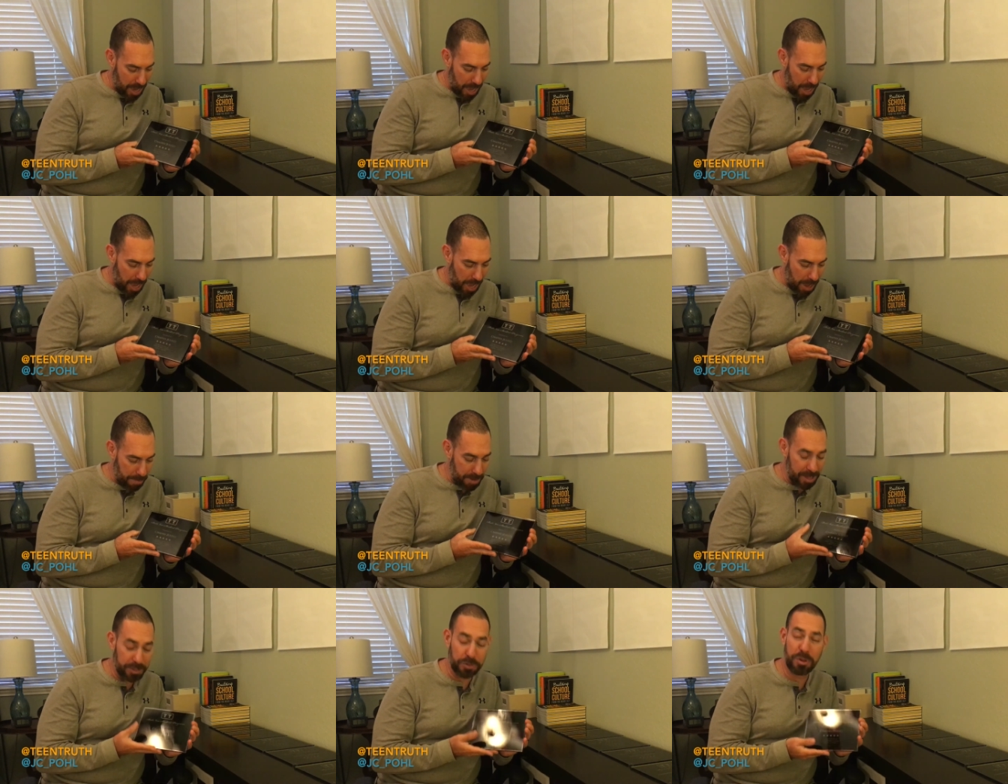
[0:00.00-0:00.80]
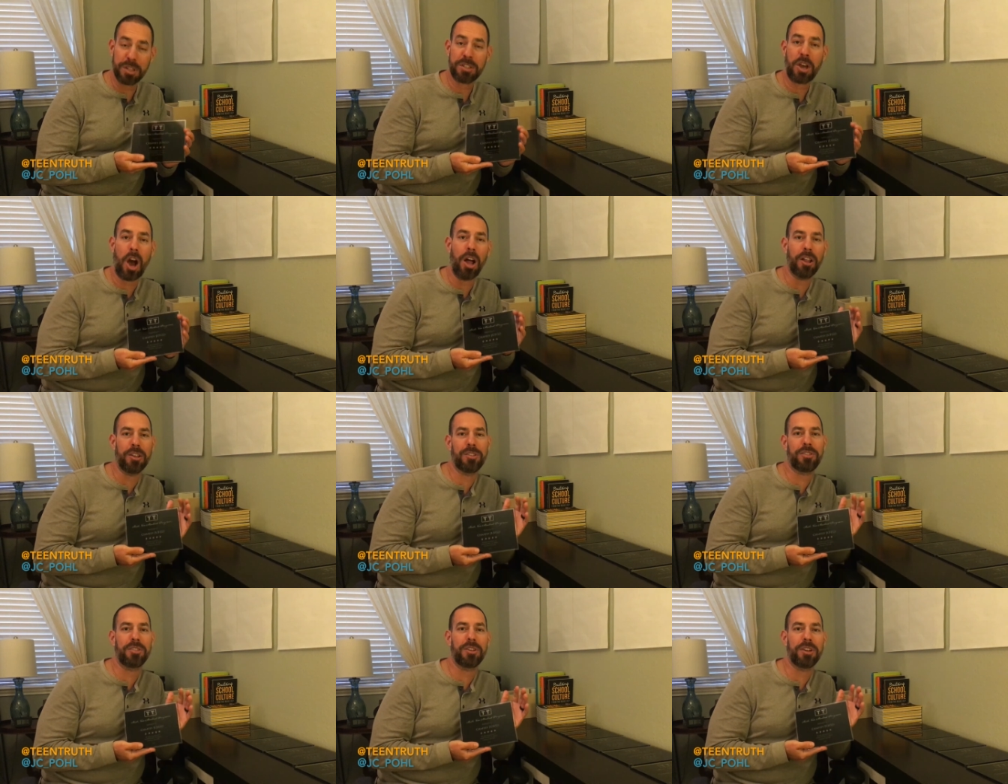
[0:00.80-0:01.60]
um, is Chris
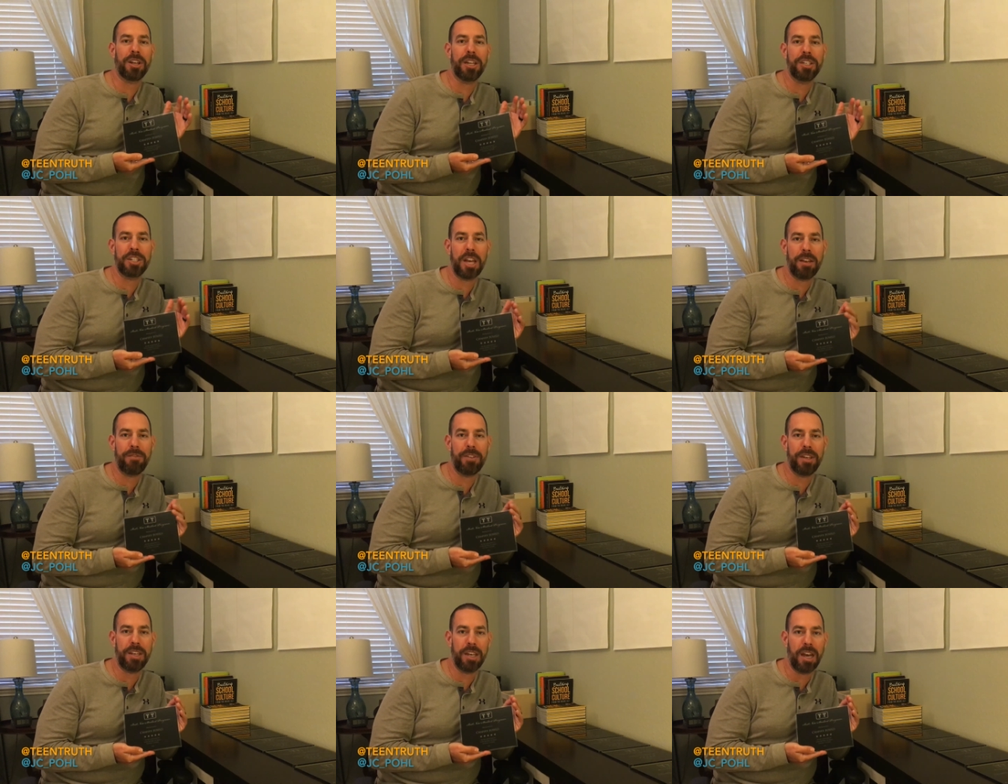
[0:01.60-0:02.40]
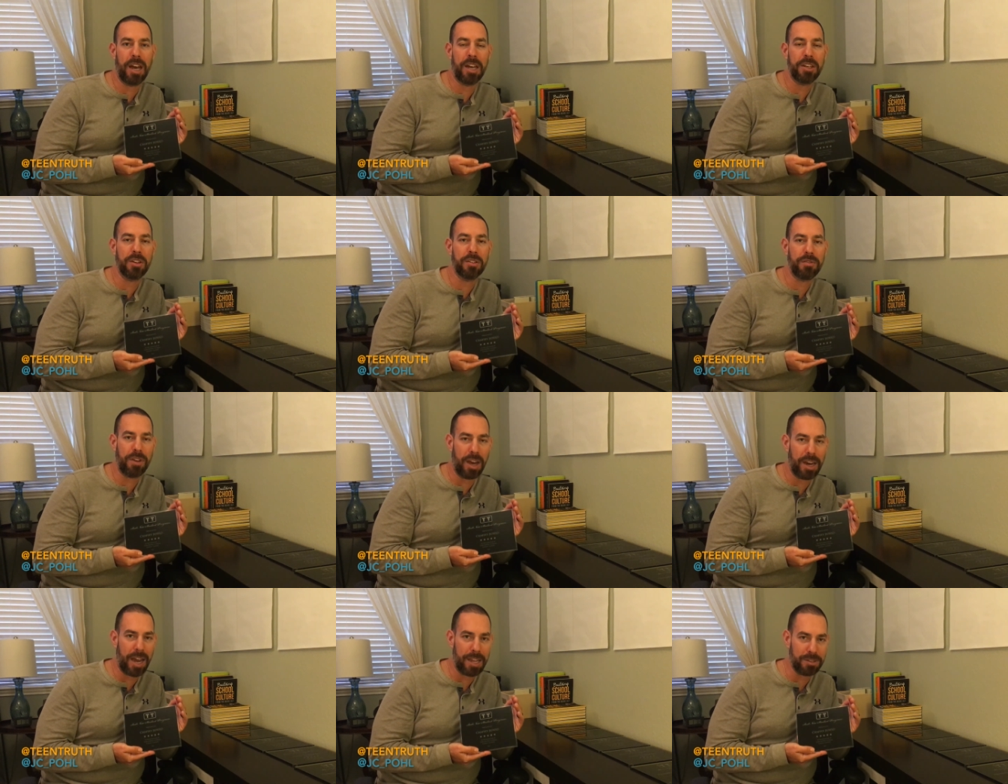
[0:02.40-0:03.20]
Hollister in Chaffey uh,
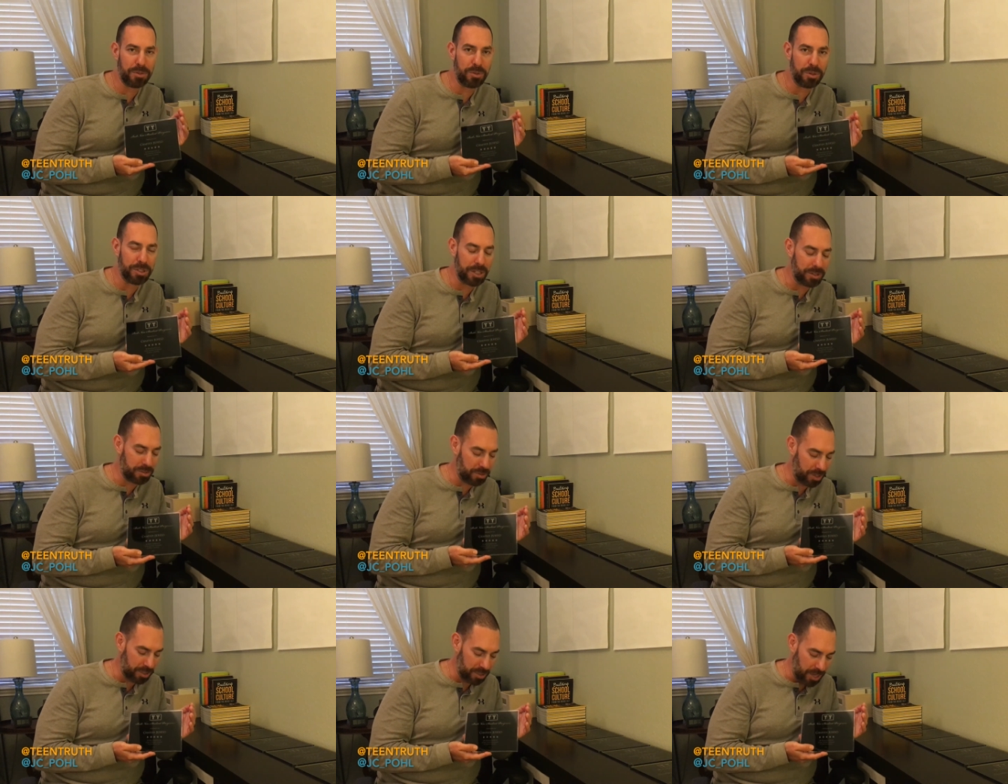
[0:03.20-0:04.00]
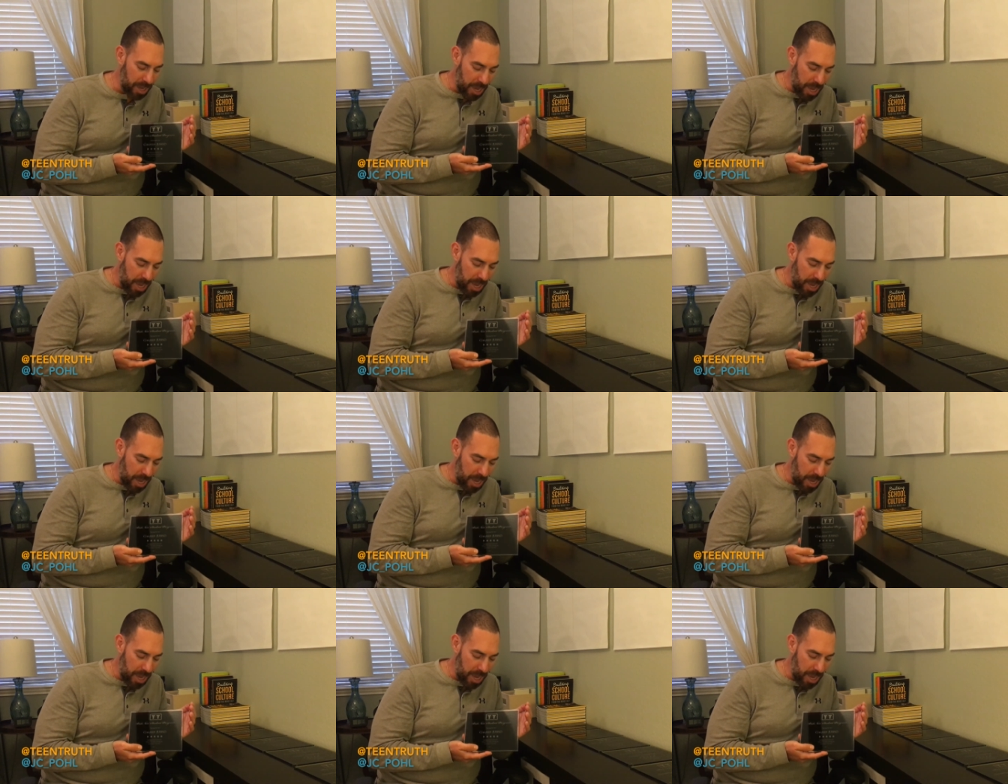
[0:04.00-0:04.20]
Unified High School District.